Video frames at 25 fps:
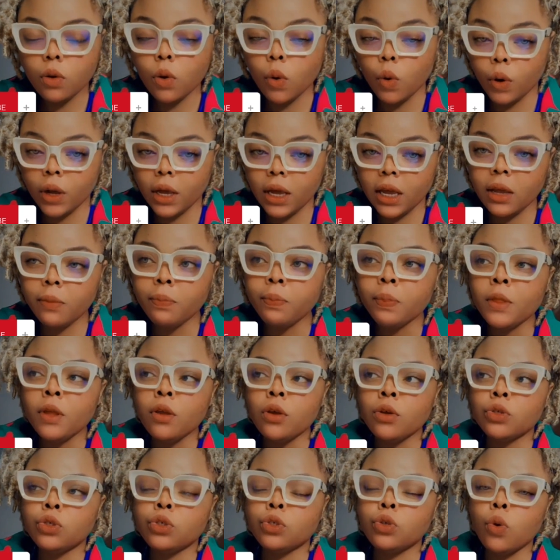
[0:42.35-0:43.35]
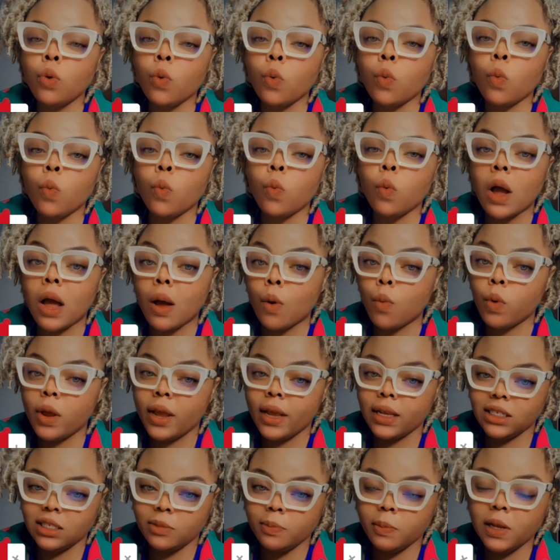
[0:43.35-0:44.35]
Okay, so I will
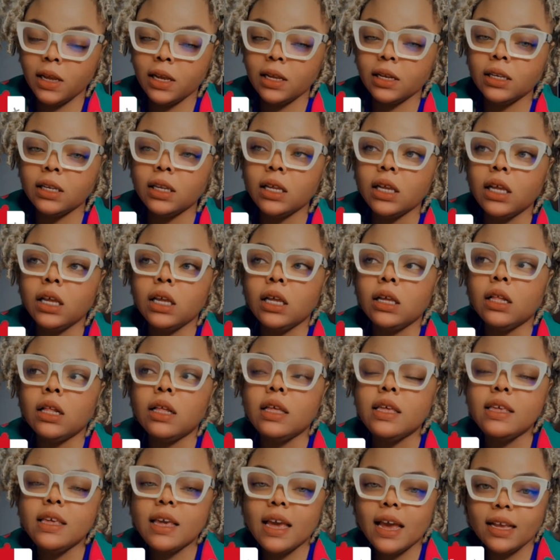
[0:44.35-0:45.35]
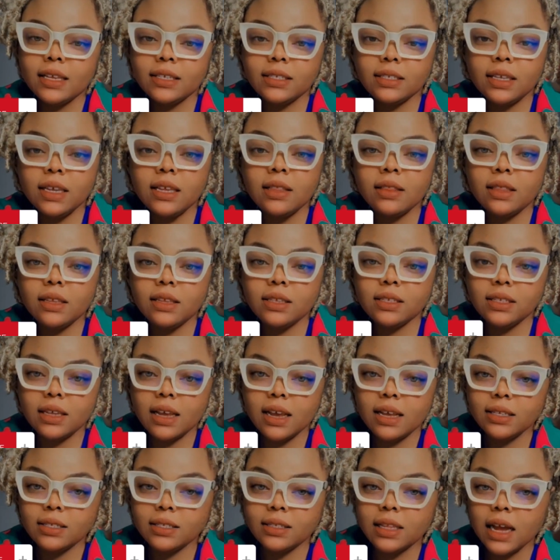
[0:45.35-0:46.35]
explain. Yes, in the
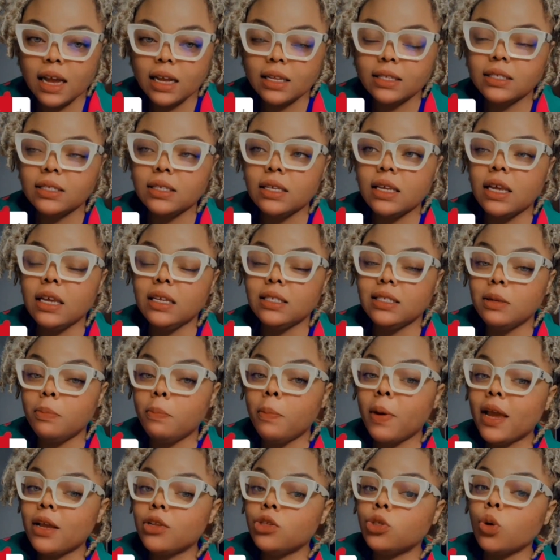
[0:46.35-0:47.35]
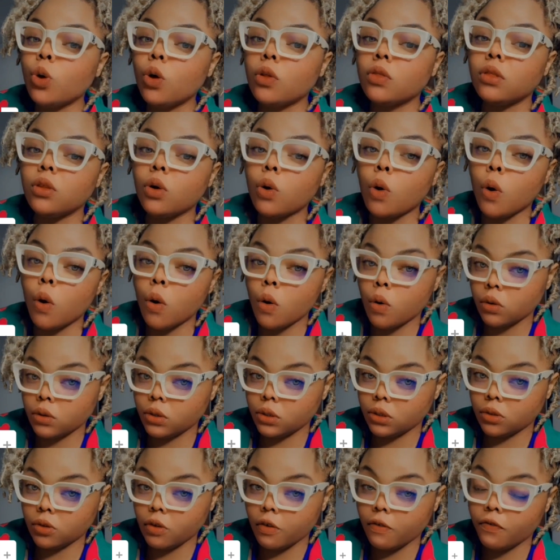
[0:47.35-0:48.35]
sense that it depends on the
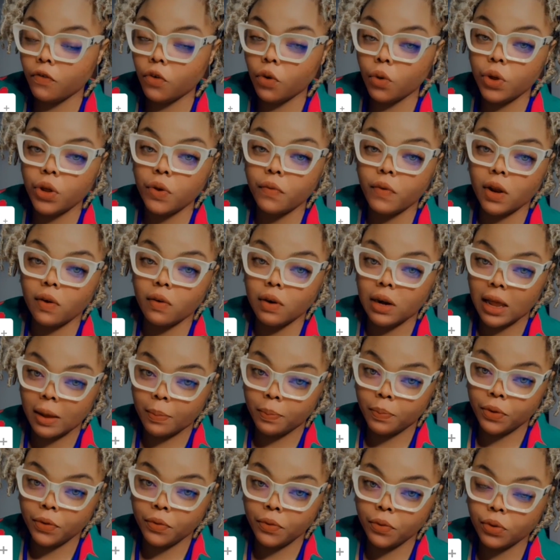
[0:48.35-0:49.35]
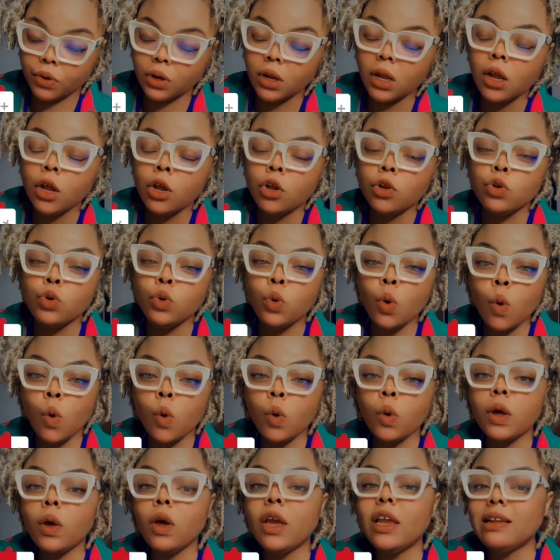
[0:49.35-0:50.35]
cause of your irregular period.
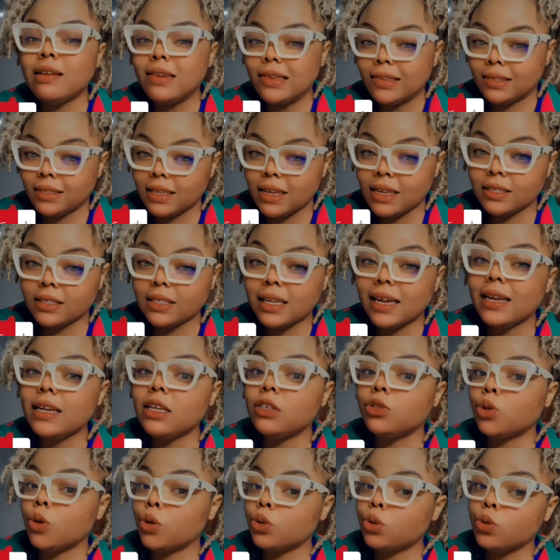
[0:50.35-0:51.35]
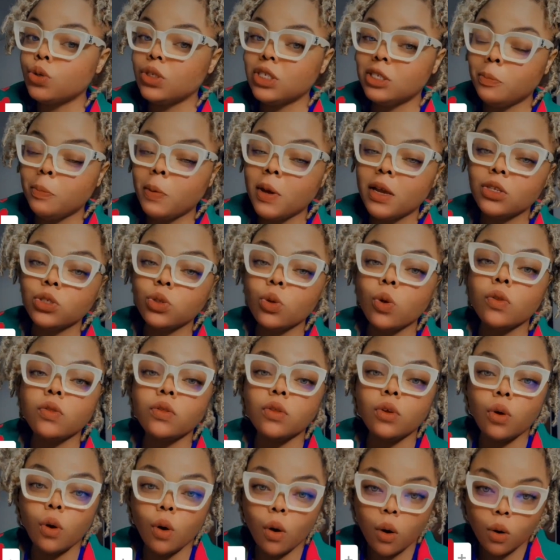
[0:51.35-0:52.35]
No, in the sense that it also depends
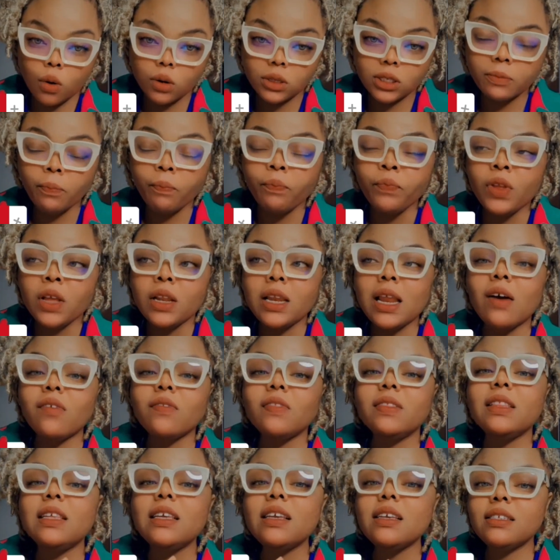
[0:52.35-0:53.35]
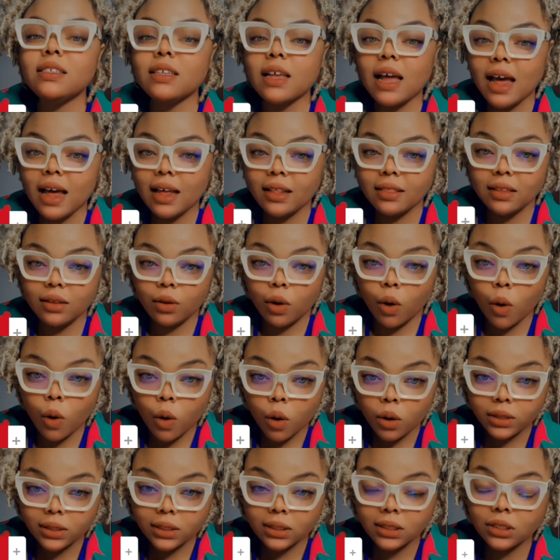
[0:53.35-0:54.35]
on the cause. Now, these are the
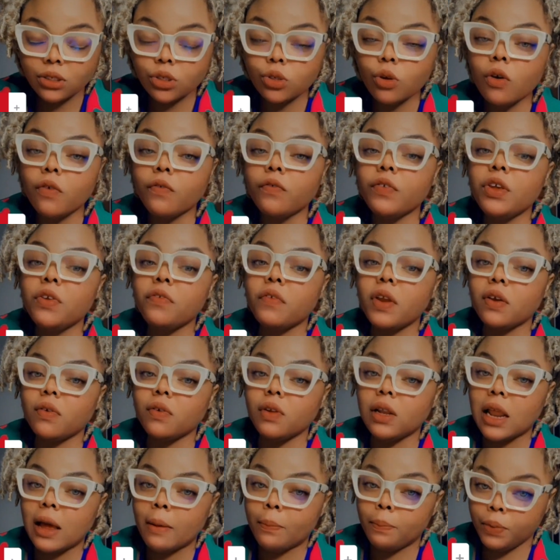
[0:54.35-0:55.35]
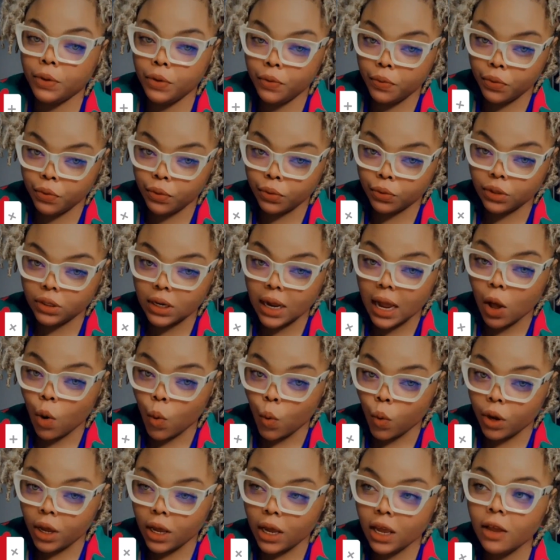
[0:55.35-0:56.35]
causes of irregular period,
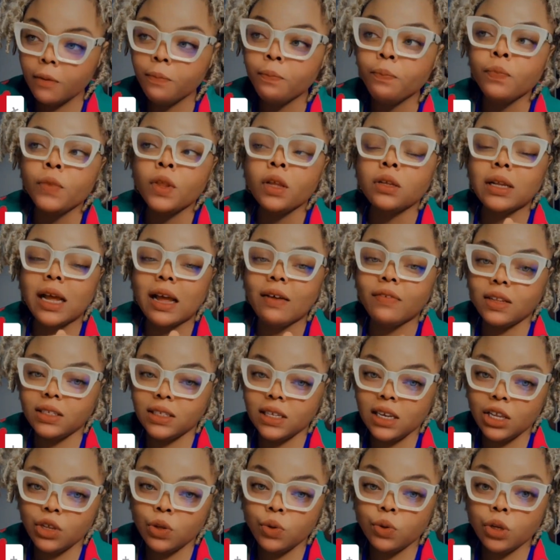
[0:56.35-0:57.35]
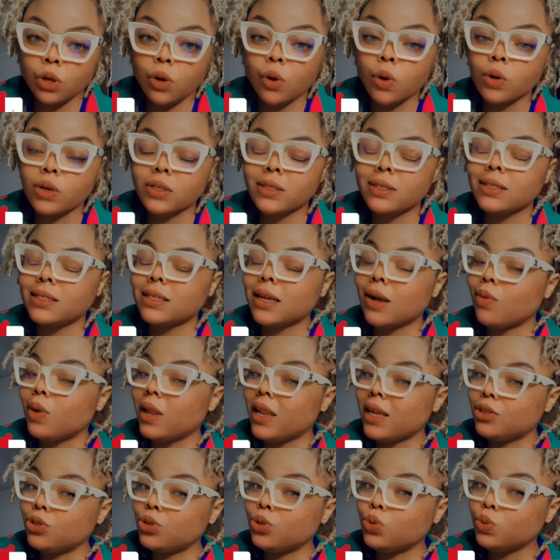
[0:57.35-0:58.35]
okay? After telling you the causes, I'll
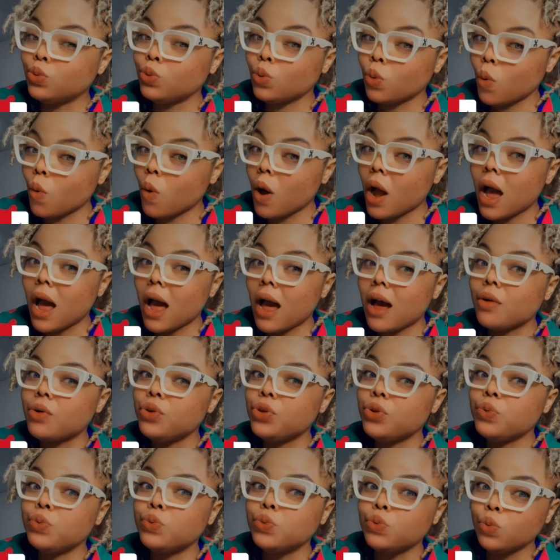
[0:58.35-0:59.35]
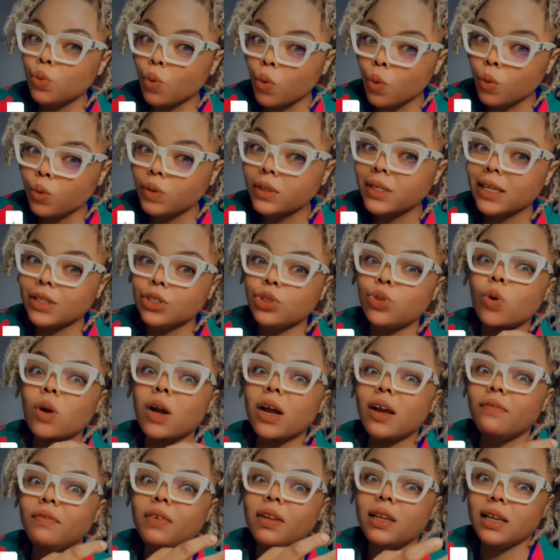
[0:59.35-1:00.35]
let you know how you know that you're
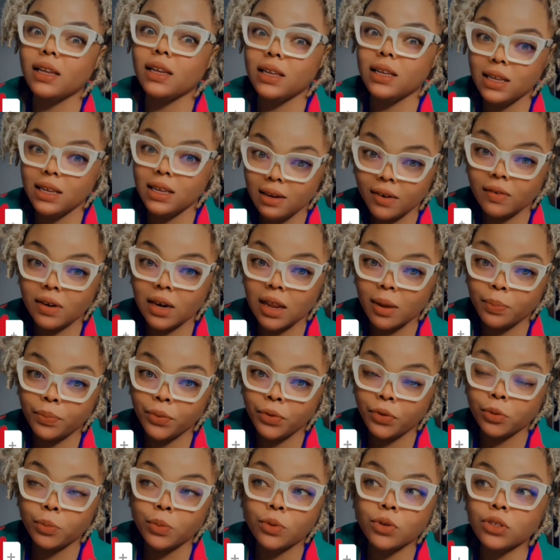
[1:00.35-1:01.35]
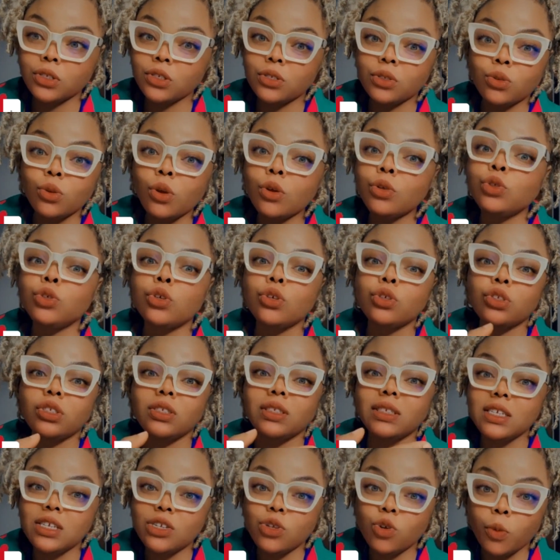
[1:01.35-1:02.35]
having an irregular period, because it's not
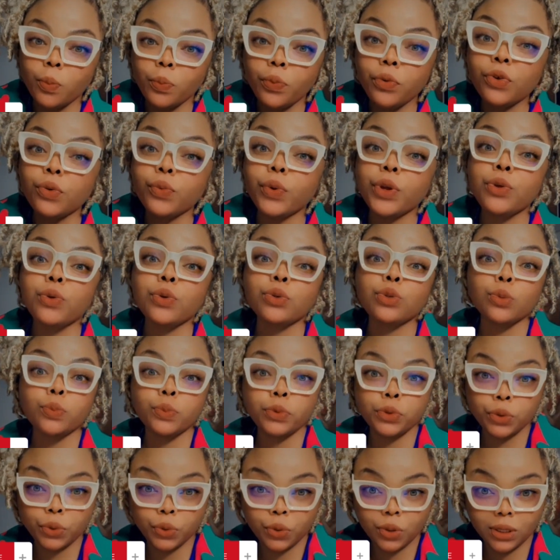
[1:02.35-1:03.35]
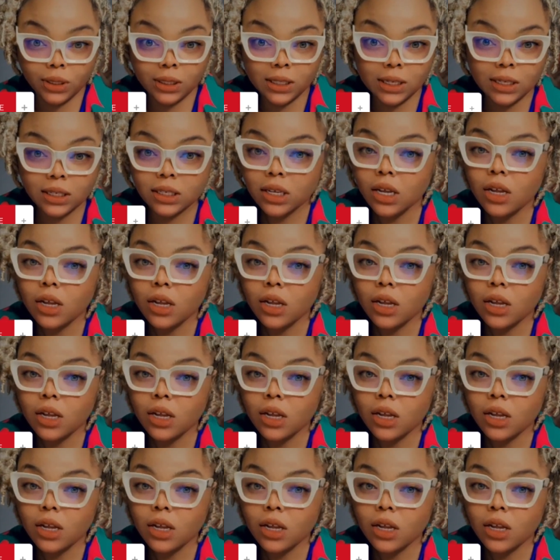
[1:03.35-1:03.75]
just seeing your period when you're supposed to see